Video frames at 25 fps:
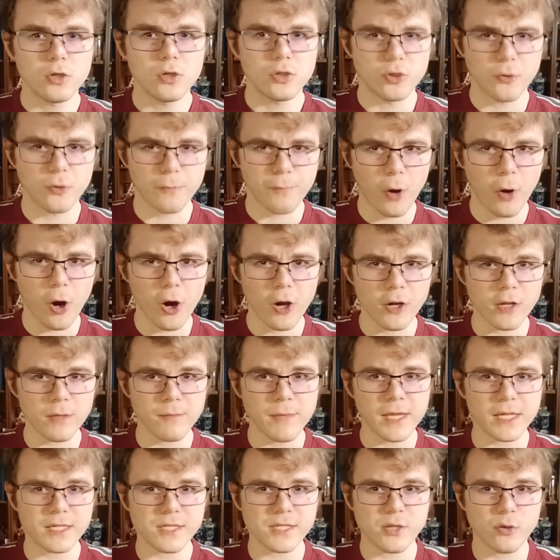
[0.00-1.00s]
Your party
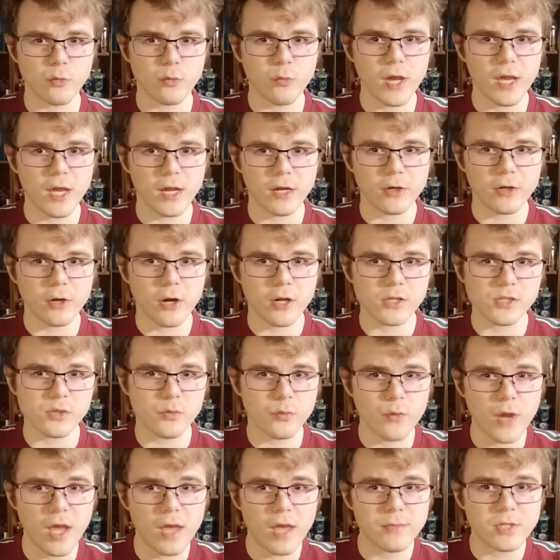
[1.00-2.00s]
makes their way across a
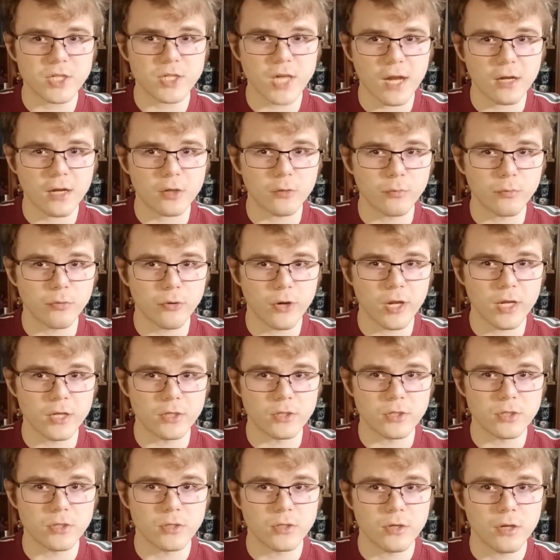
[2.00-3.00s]
ramshackle
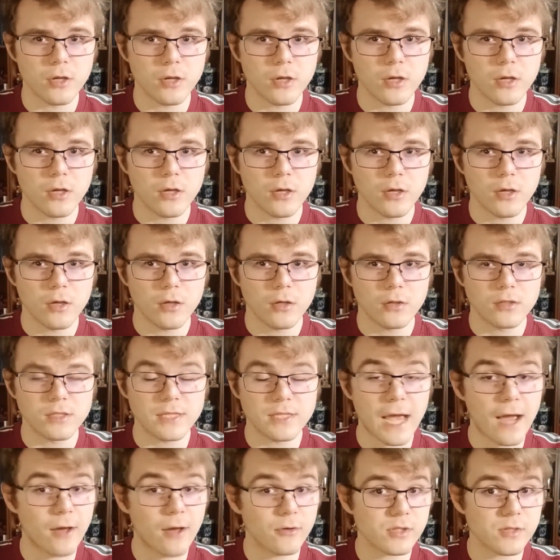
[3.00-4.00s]
bridge,
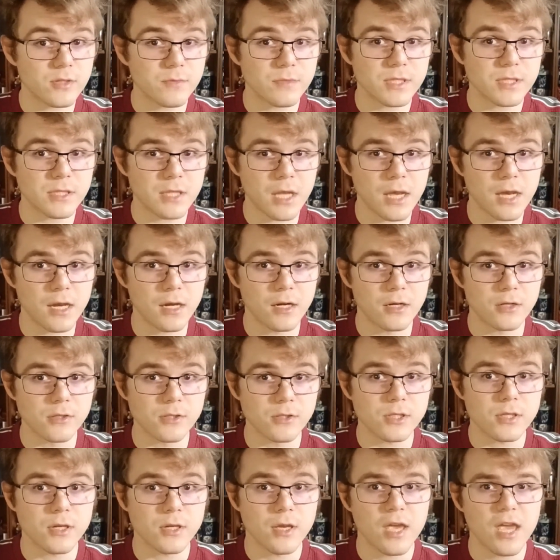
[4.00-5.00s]
down some
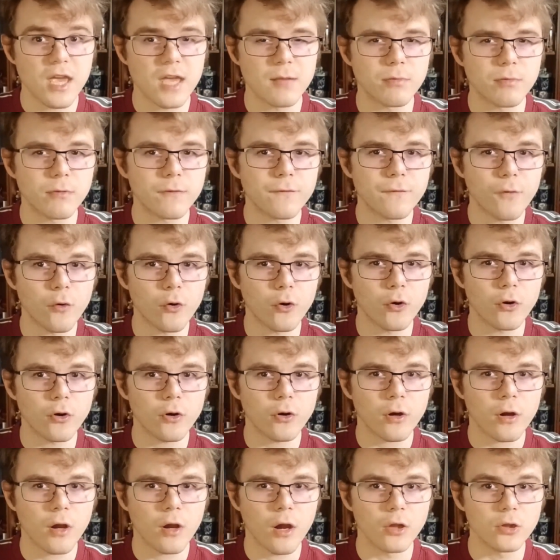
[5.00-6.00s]
stairs, and before
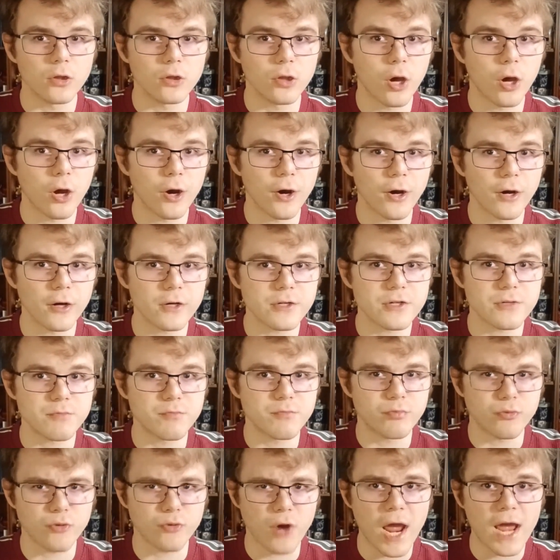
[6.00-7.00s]
a large
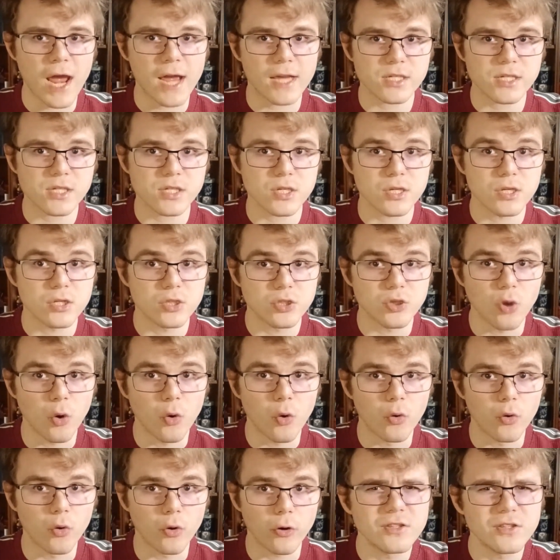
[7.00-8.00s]
brass
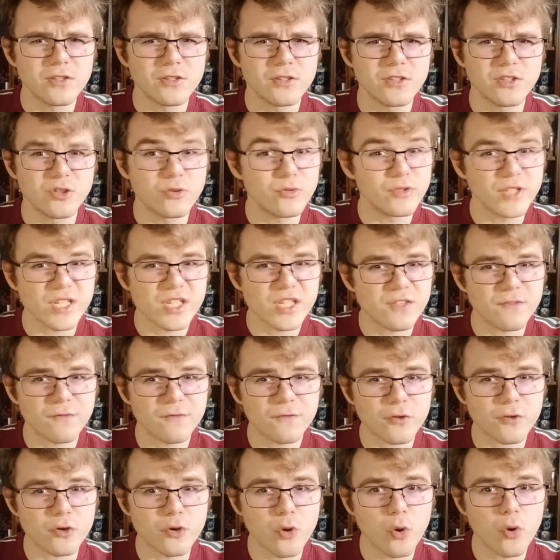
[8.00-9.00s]
door. You listen
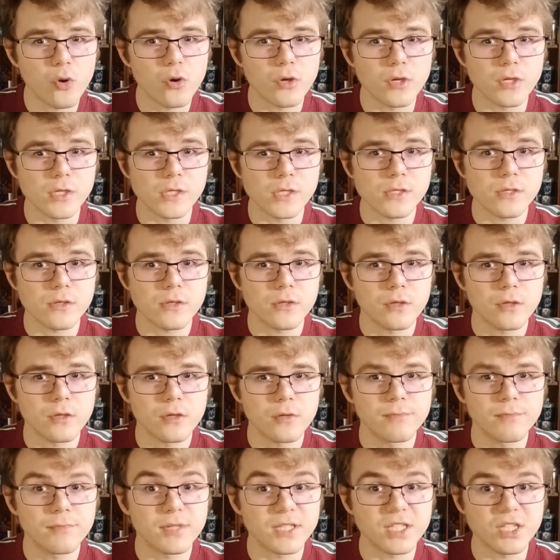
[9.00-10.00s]
for noise,
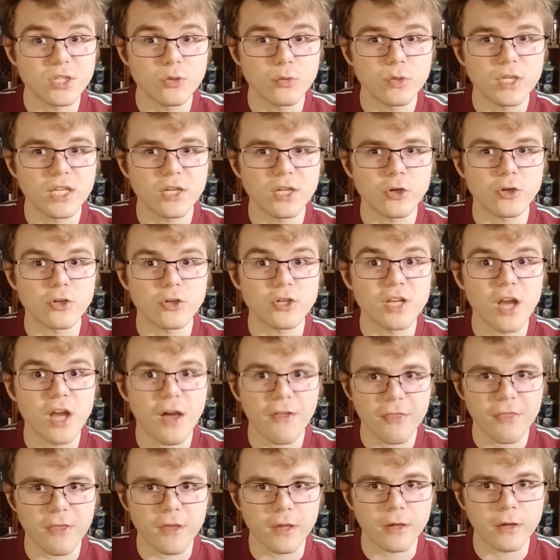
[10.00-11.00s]
but you hear
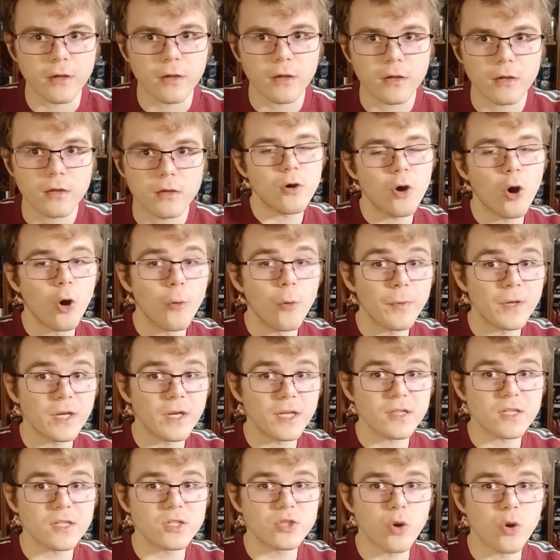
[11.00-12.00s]
nothing.
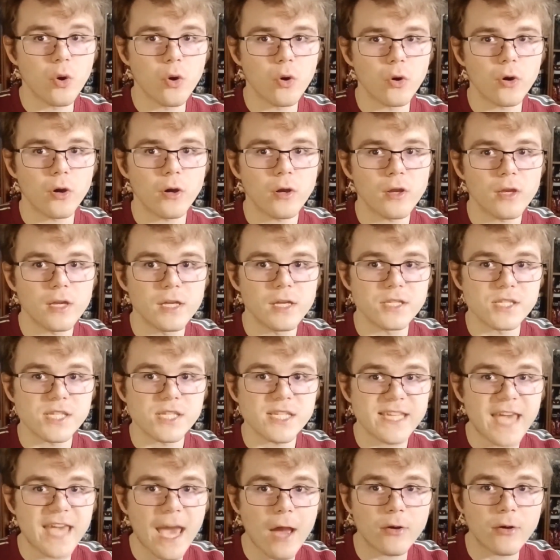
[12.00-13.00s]
Opening the door and
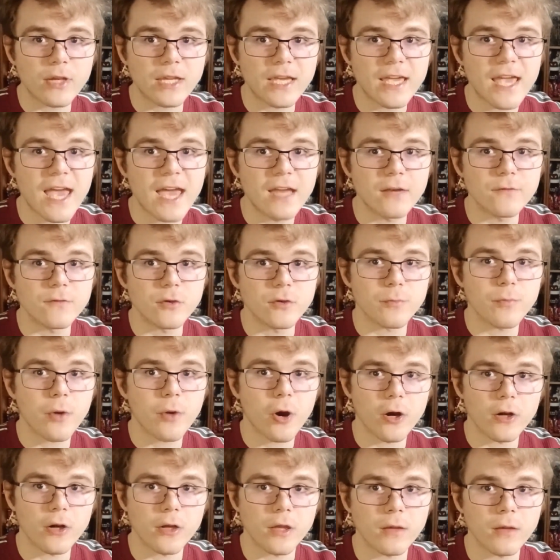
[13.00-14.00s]
scouting ahead of your
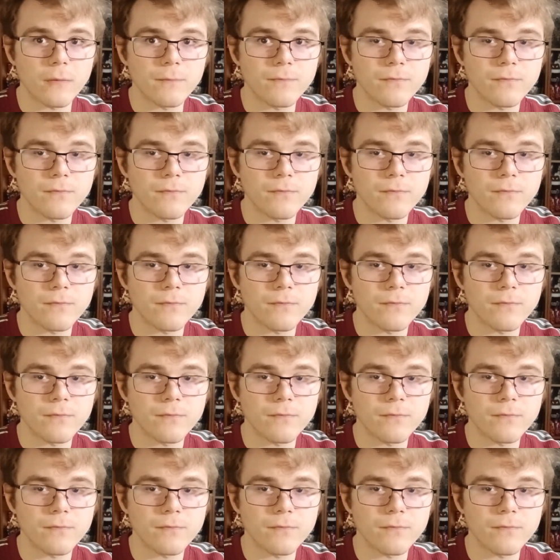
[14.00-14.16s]
party,